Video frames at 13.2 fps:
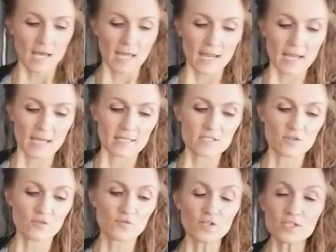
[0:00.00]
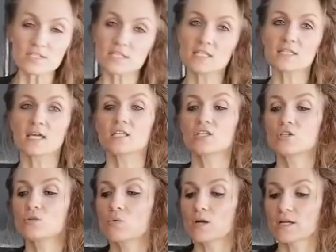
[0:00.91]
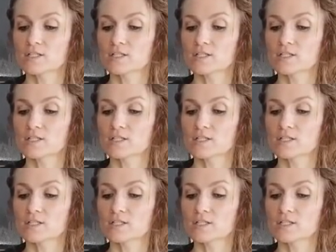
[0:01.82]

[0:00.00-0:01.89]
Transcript: And the first thing that you want